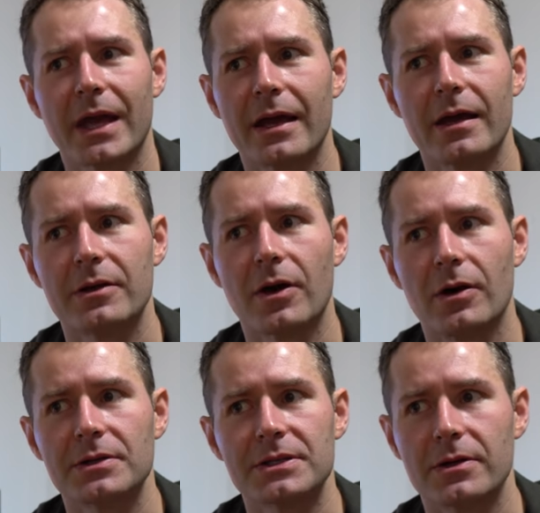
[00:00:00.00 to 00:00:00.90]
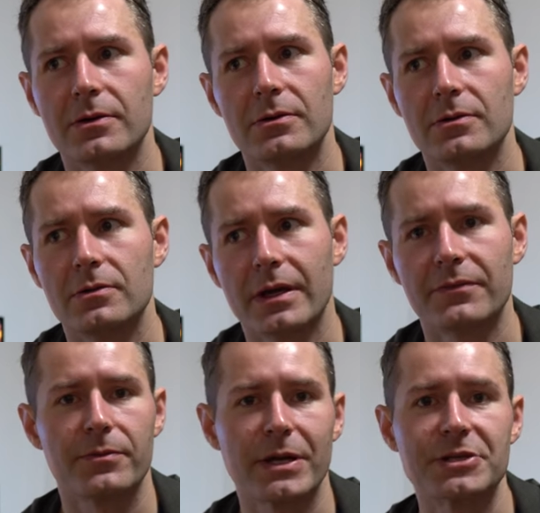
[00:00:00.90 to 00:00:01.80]
and also
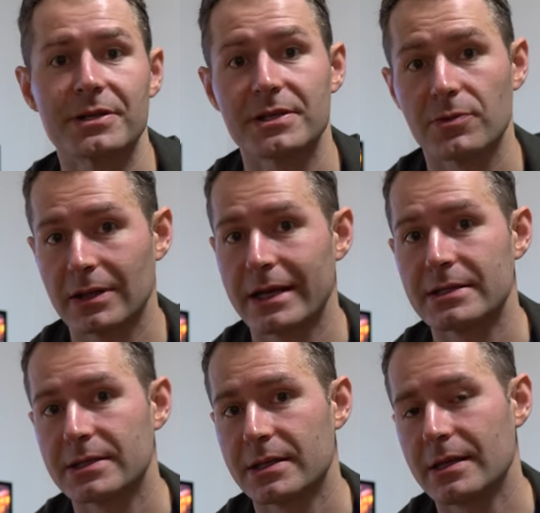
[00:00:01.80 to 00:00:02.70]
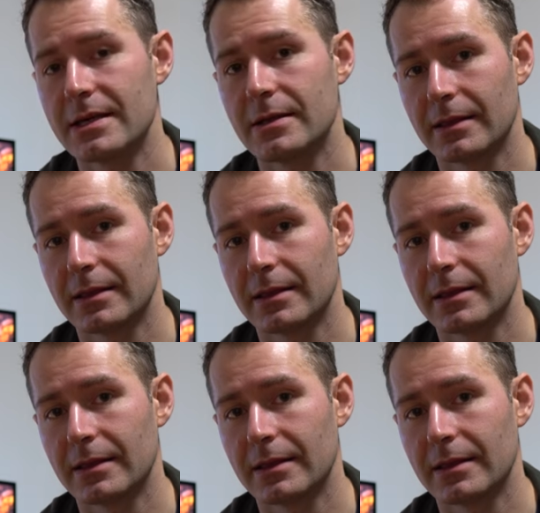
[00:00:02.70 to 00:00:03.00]
information as it relates to the